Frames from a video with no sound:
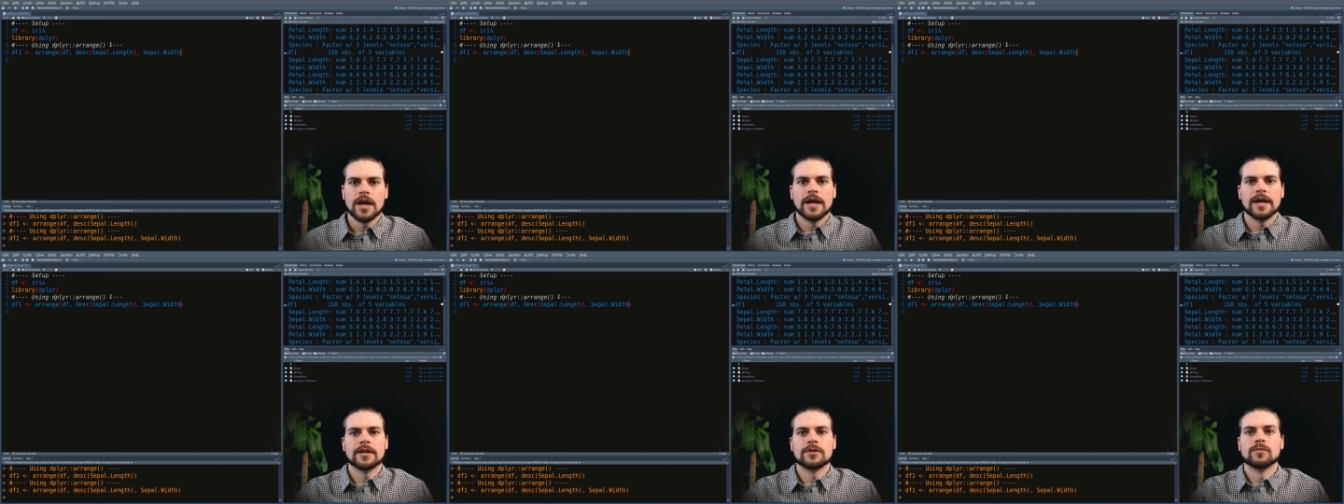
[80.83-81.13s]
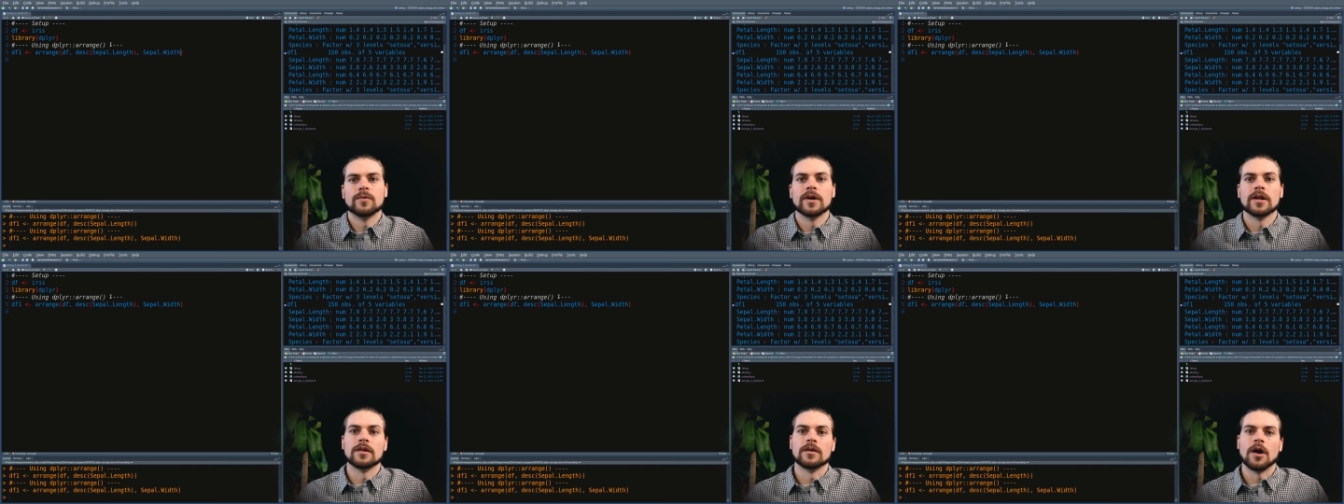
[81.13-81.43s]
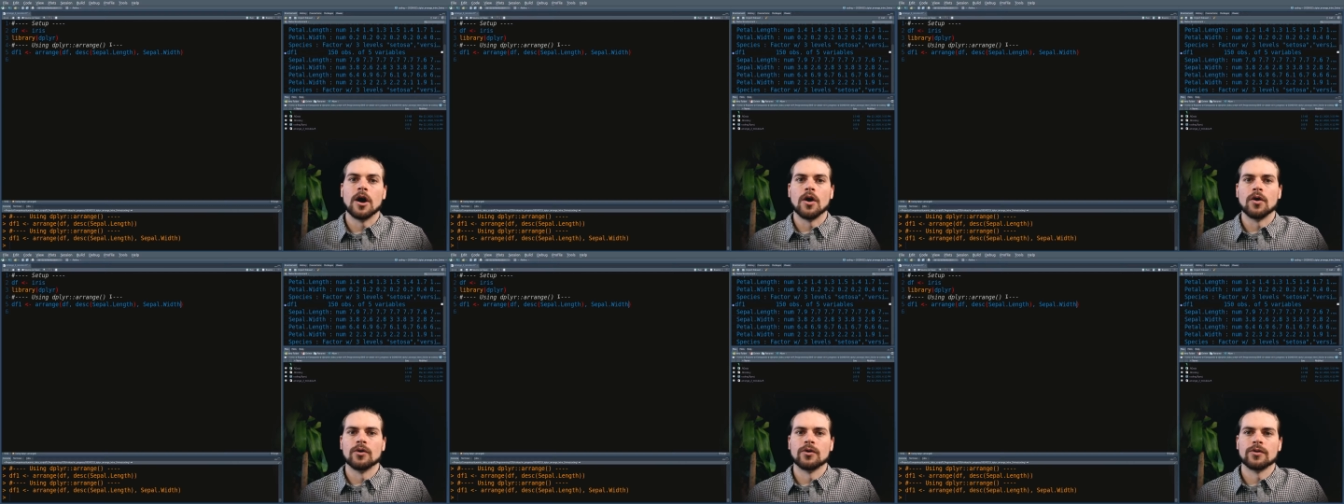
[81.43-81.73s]
it will
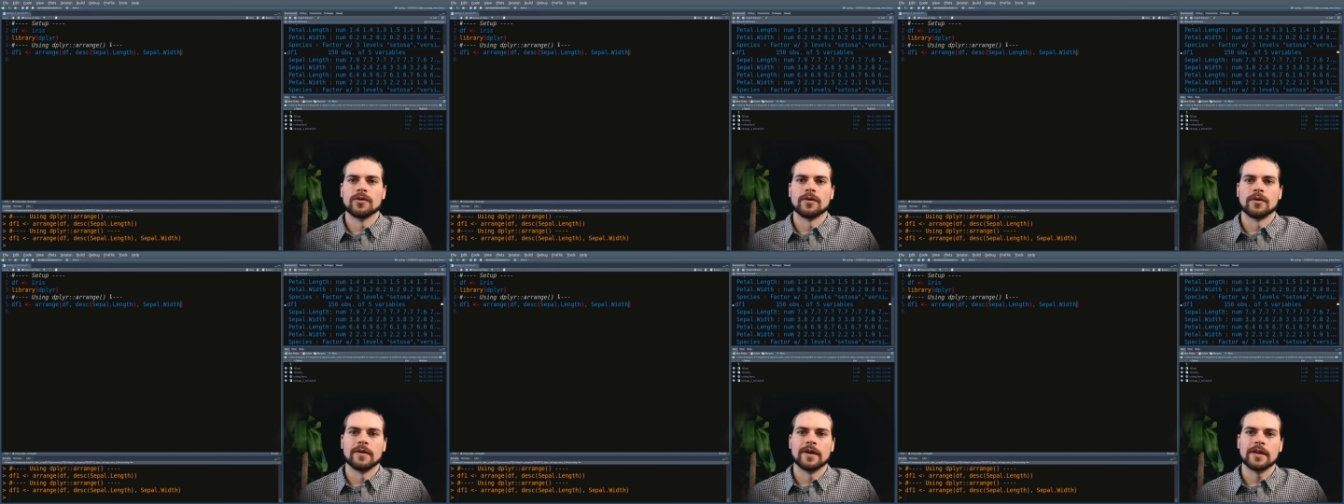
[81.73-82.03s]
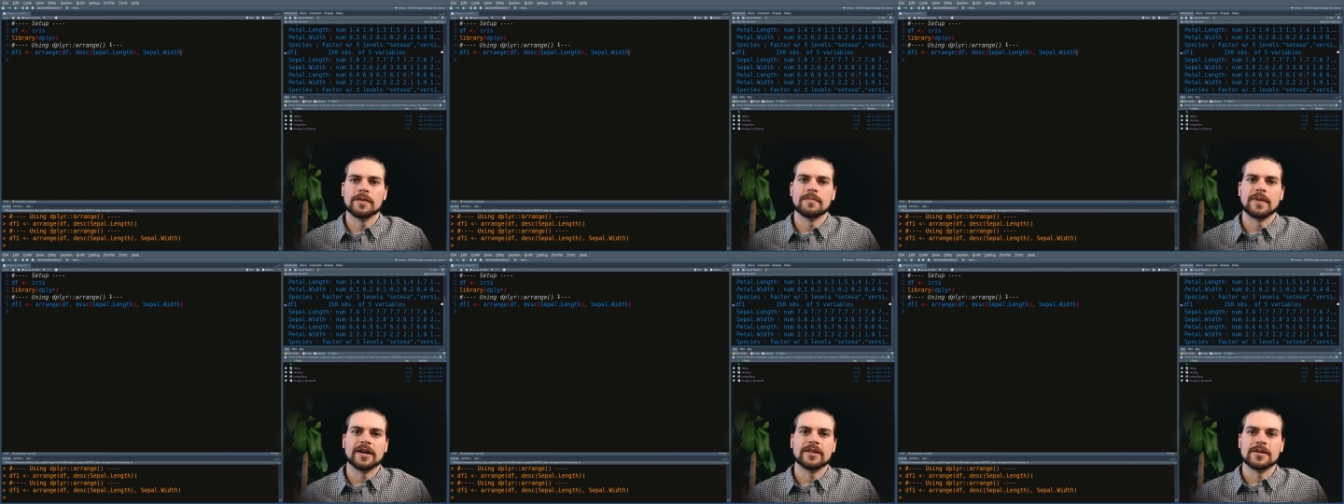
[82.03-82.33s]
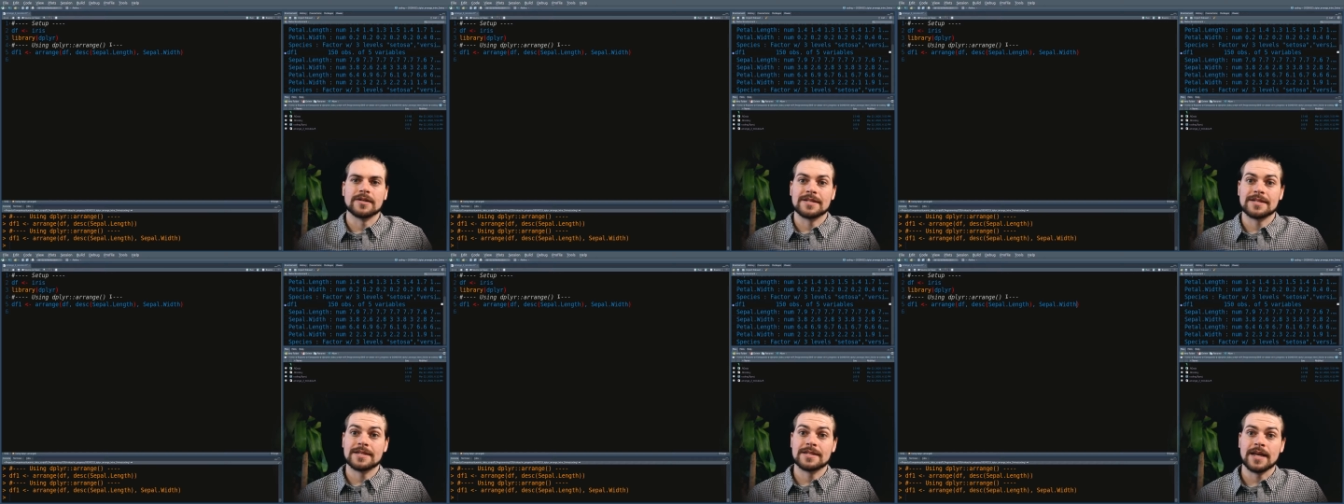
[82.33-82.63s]
order it by
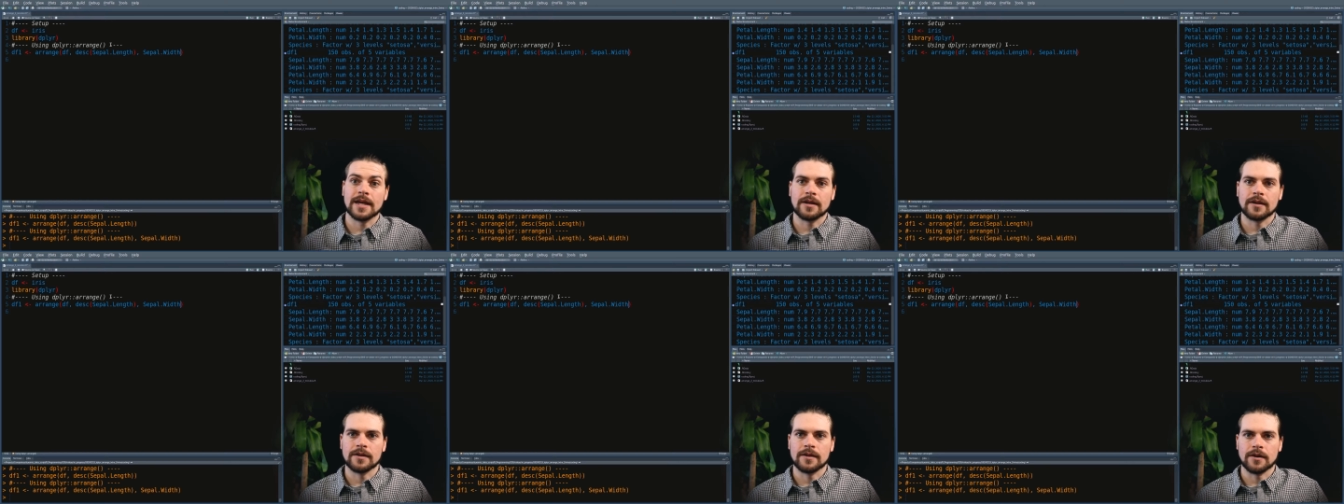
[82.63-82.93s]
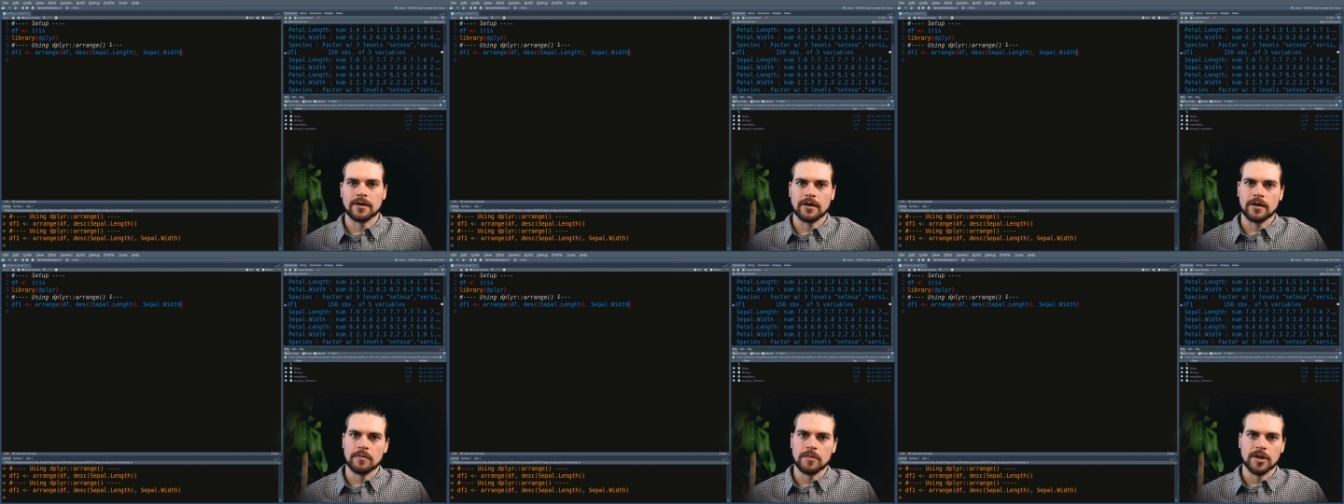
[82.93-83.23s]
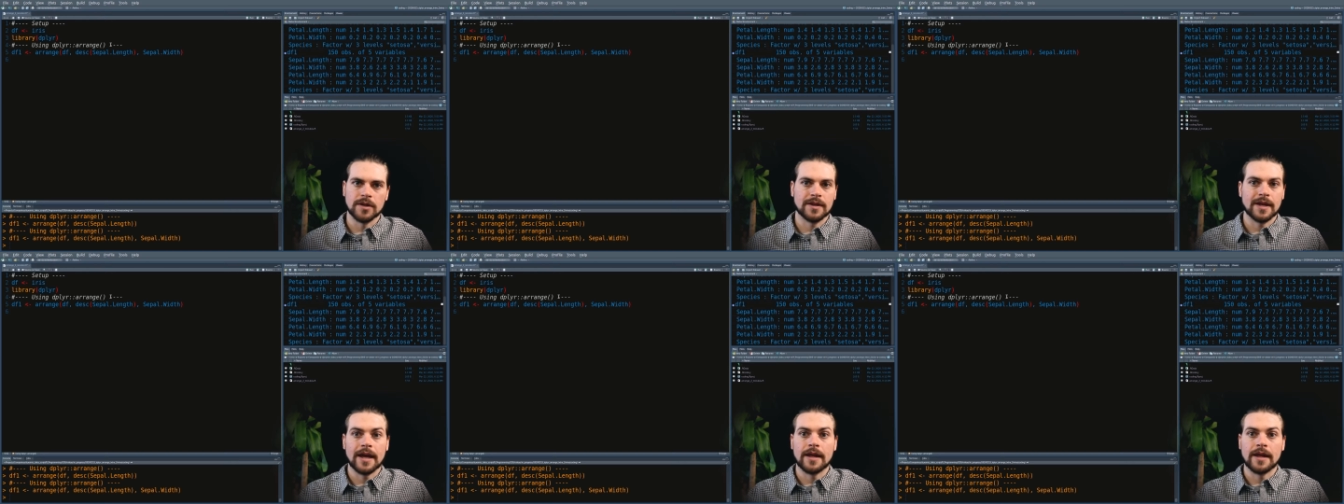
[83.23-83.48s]
the second argument